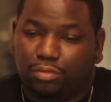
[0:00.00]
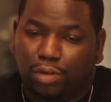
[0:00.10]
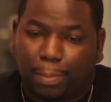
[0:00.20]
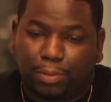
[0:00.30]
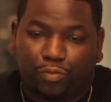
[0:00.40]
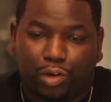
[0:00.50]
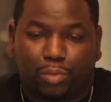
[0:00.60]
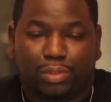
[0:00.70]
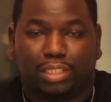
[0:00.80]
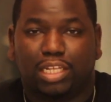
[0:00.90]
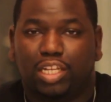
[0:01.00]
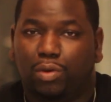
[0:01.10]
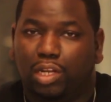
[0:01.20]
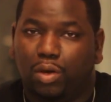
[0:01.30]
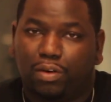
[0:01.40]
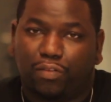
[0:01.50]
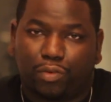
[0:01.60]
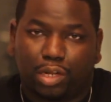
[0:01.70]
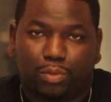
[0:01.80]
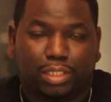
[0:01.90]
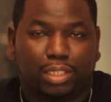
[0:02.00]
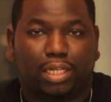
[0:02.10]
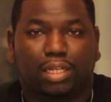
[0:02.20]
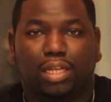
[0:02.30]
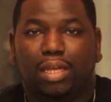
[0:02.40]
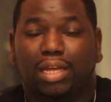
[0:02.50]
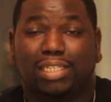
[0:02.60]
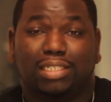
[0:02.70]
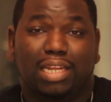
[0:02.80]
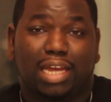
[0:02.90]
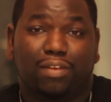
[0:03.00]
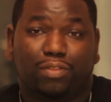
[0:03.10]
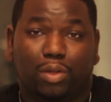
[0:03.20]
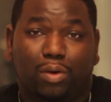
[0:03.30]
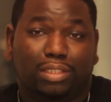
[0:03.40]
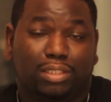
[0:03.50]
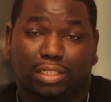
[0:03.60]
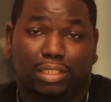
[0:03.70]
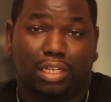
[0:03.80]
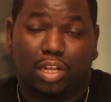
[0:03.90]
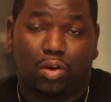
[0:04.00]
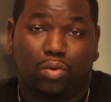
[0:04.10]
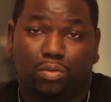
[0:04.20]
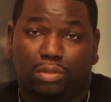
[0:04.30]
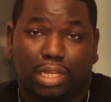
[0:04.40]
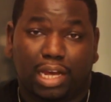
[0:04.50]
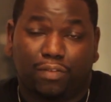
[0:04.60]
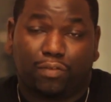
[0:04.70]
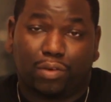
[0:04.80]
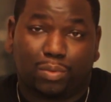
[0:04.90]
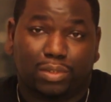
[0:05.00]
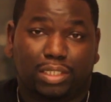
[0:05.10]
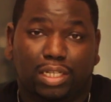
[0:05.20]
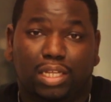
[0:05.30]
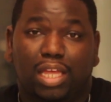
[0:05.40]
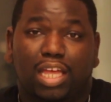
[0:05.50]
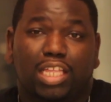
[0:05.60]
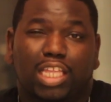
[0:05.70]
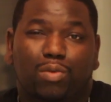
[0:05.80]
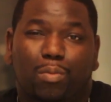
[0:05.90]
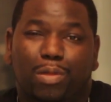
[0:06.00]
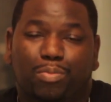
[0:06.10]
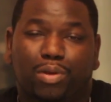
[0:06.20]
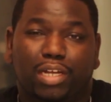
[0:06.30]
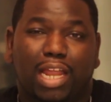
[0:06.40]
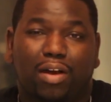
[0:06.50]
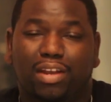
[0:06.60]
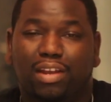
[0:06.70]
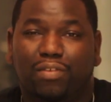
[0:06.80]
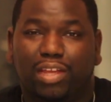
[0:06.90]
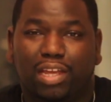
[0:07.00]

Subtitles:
drop the frequency. You will lower the frequency because negative thoughts is a low negative frequency. You won't be putting out enough